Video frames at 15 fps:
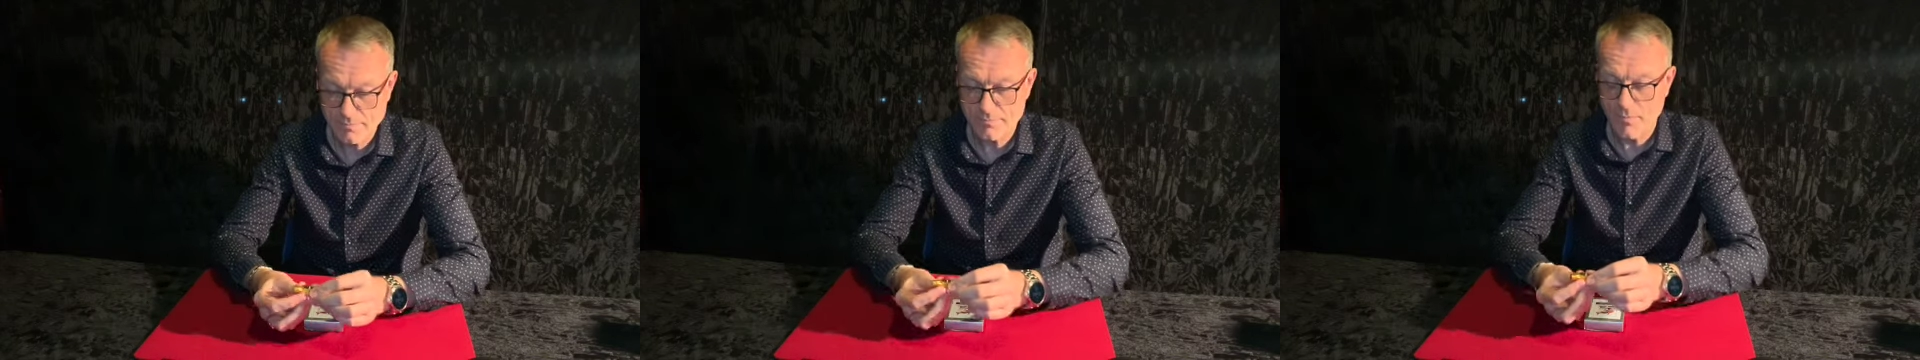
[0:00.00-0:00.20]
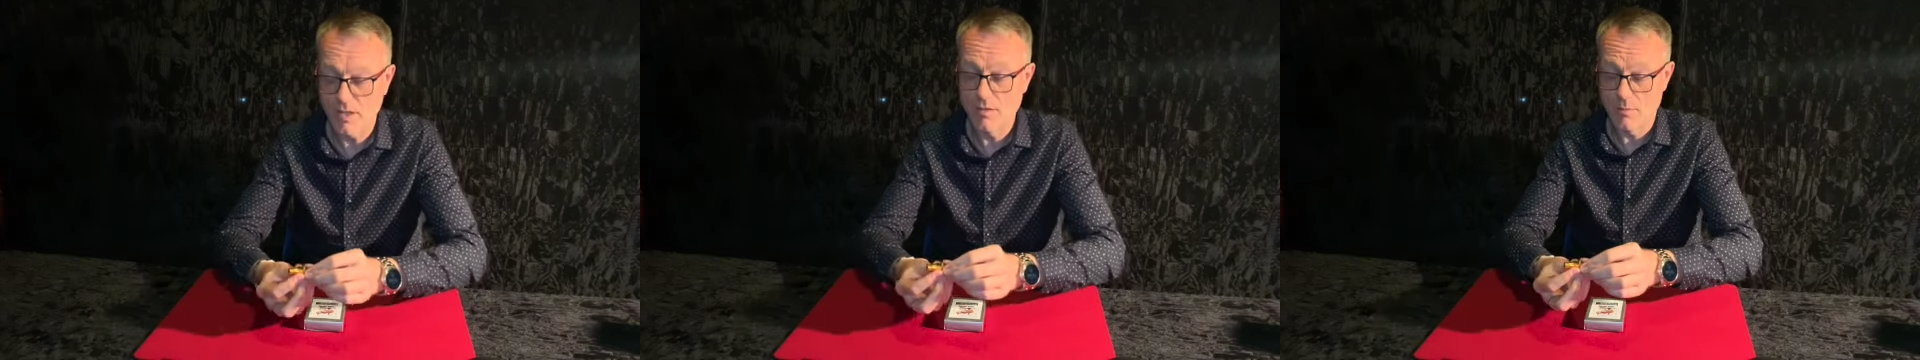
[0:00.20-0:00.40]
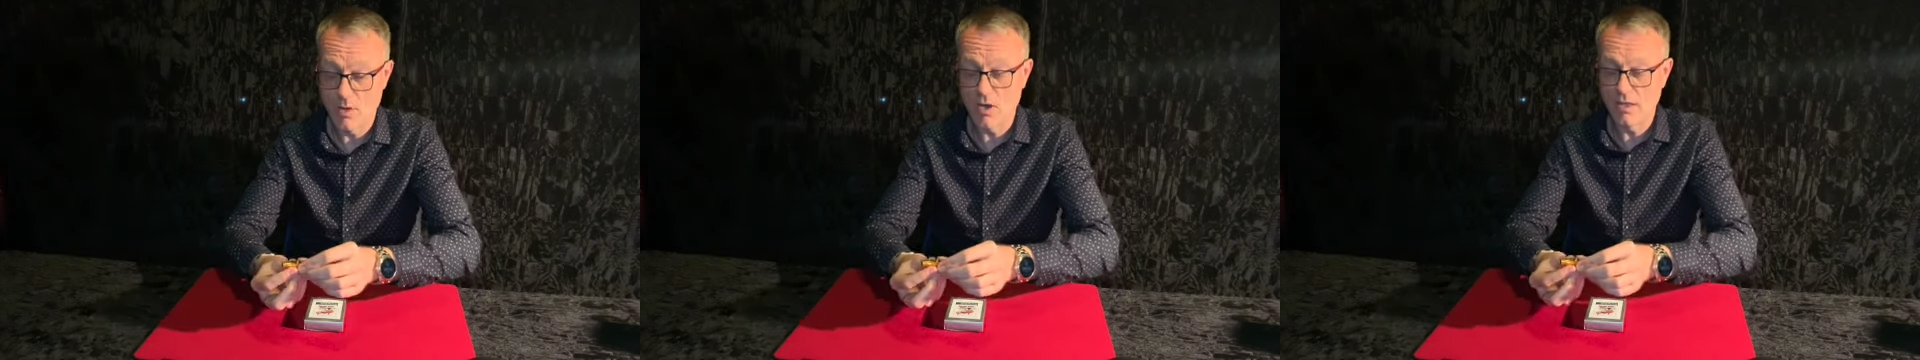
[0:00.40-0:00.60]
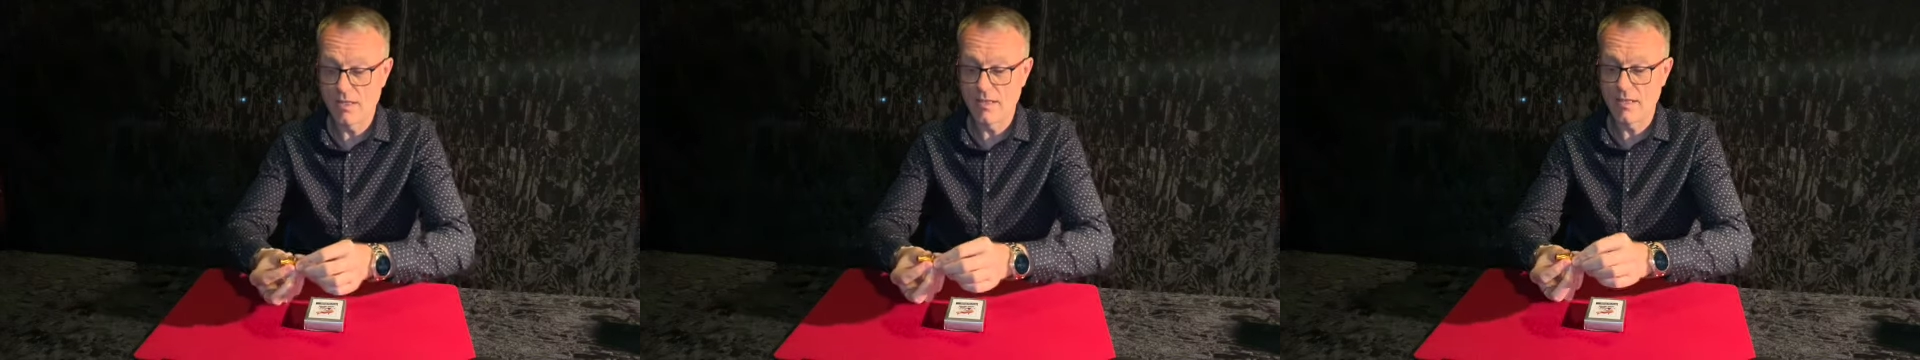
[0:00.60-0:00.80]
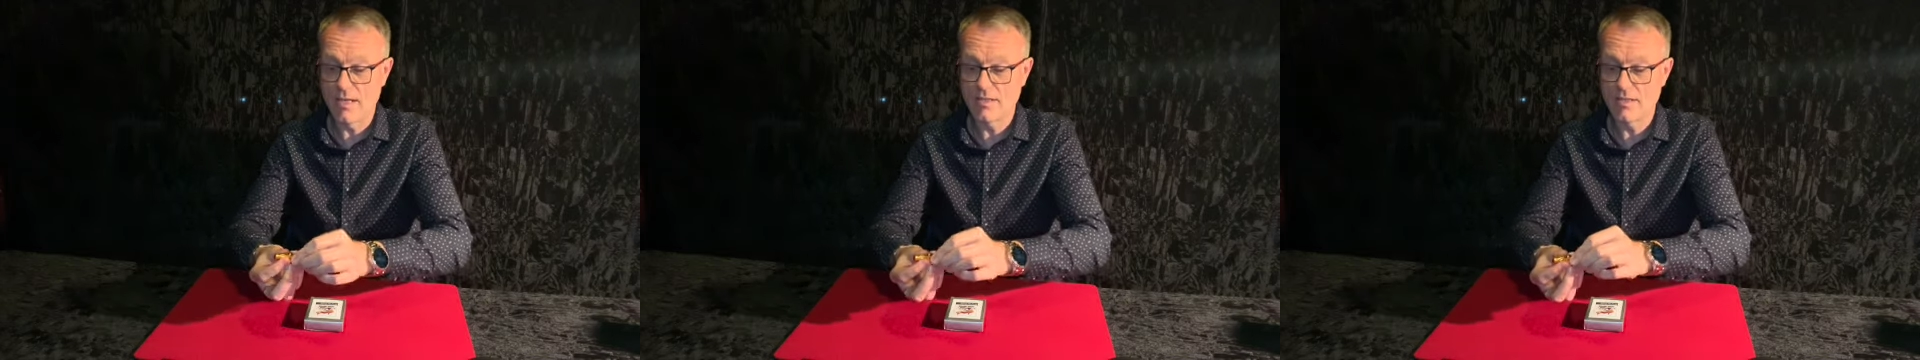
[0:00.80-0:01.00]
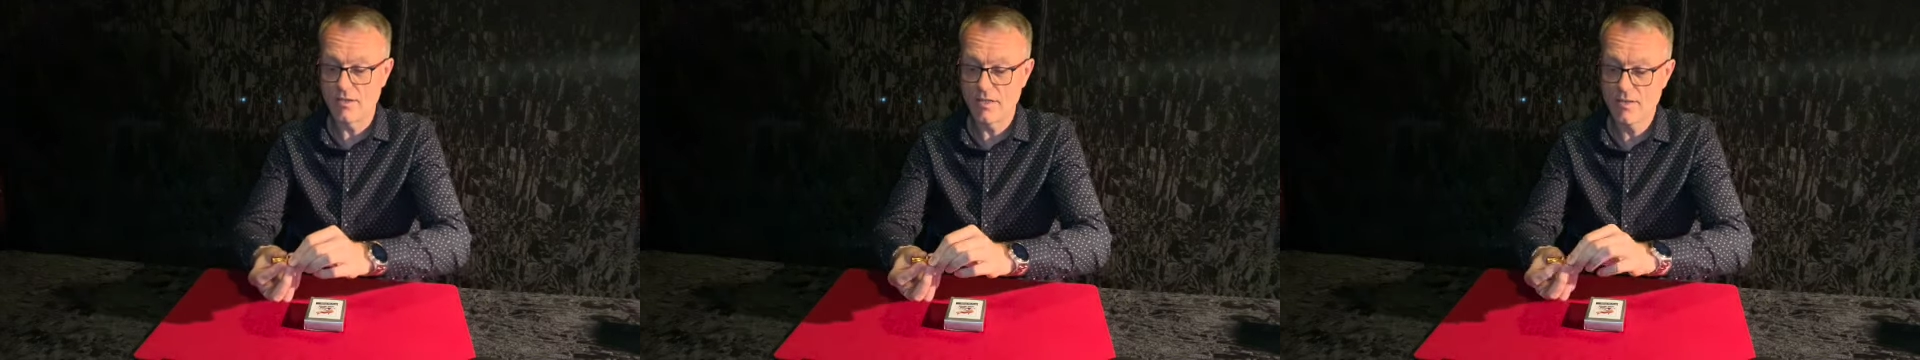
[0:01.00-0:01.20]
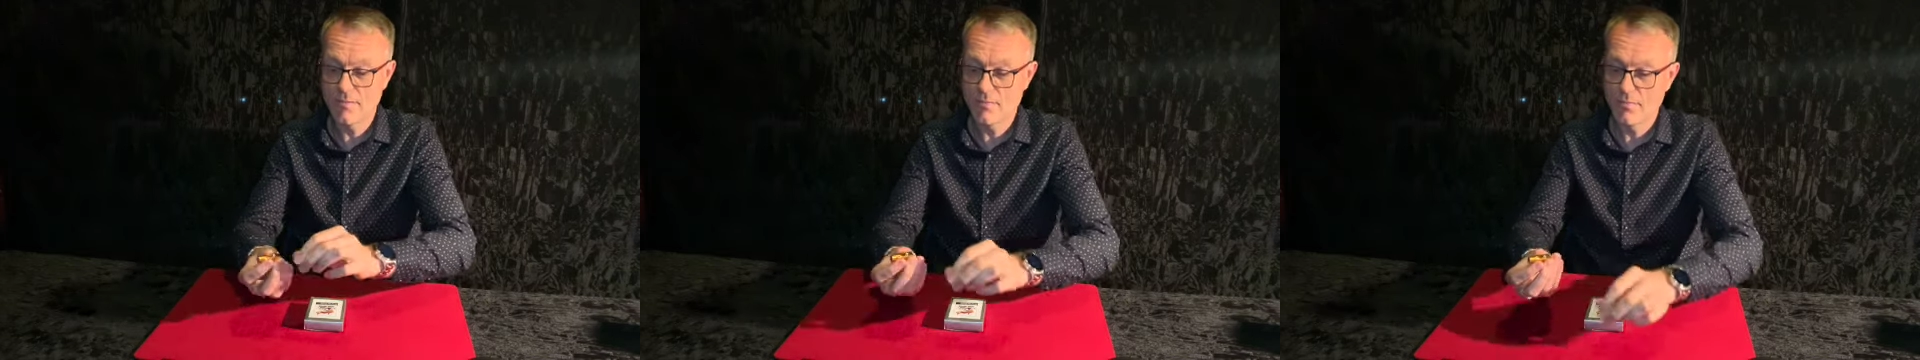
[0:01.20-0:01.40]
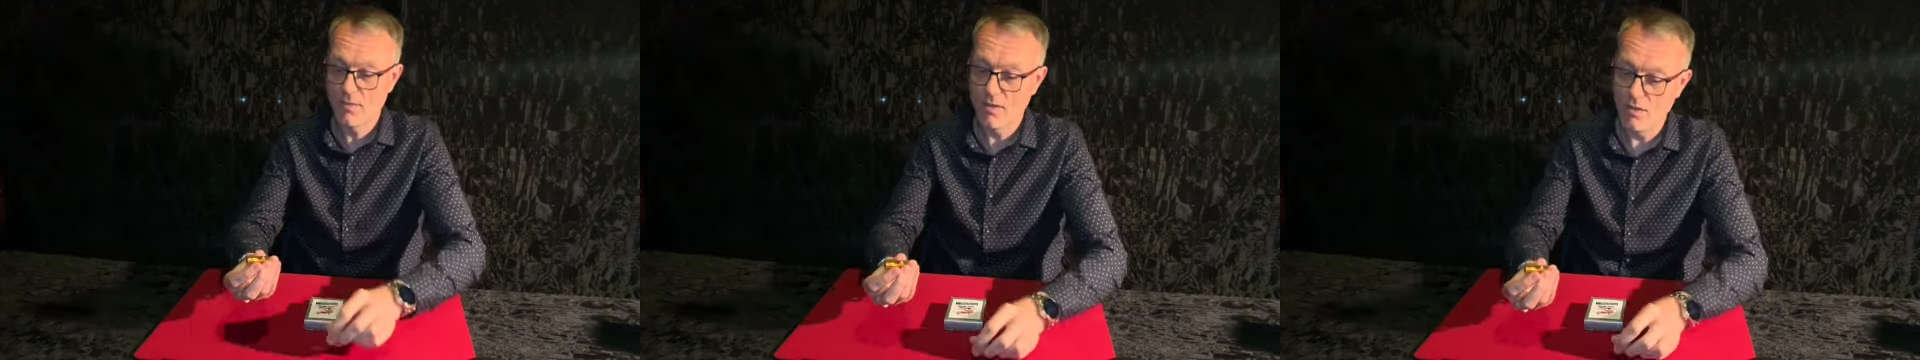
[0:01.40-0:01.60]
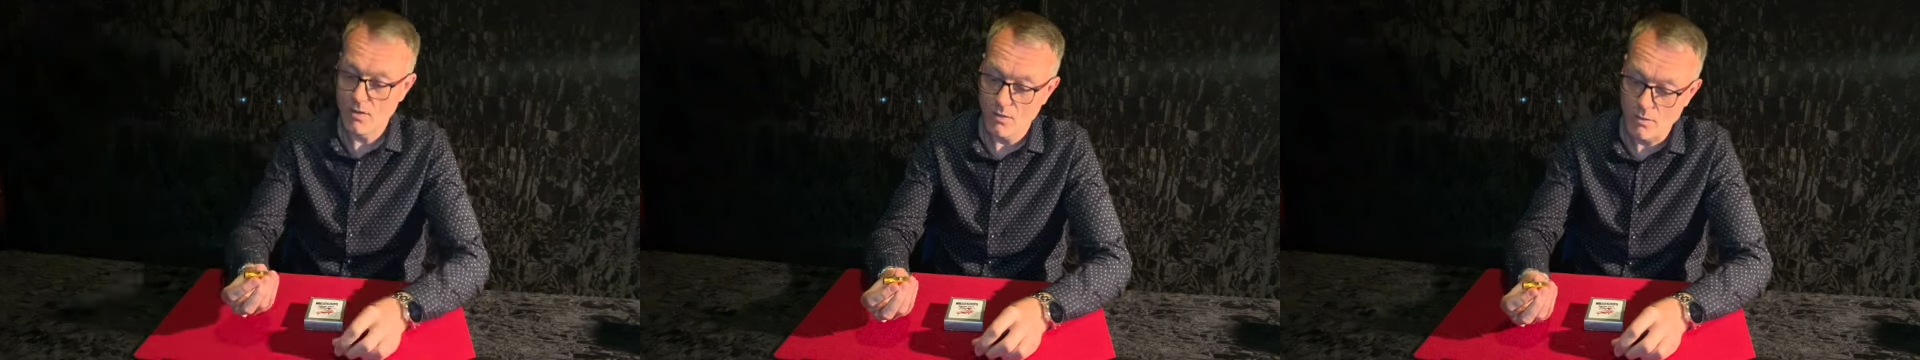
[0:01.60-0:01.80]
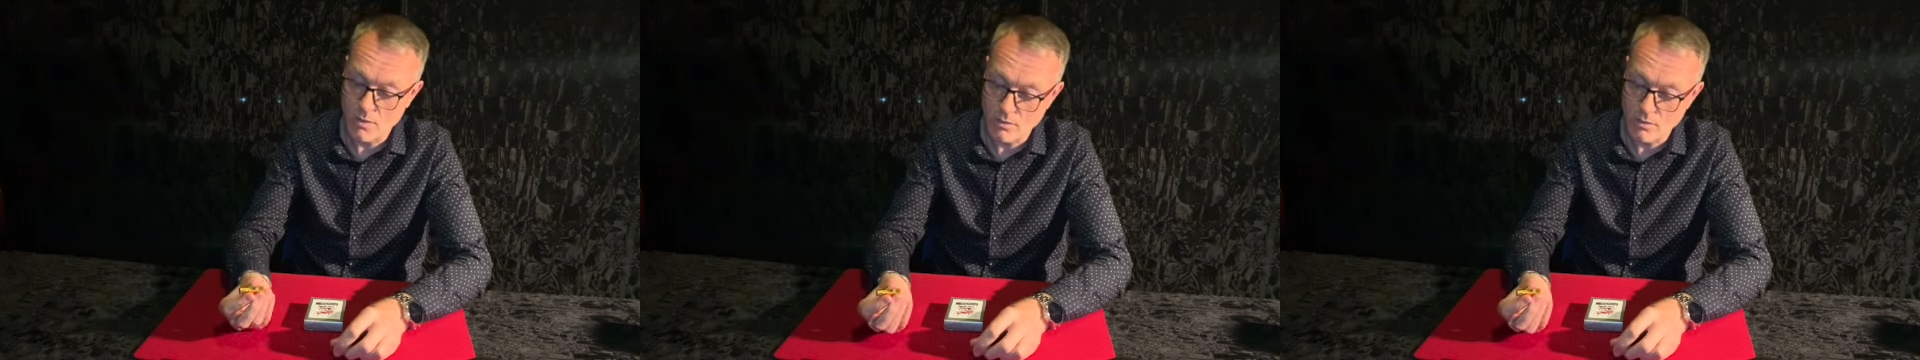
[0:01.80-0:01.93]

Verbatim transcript: uh, the ball in there, sorry, when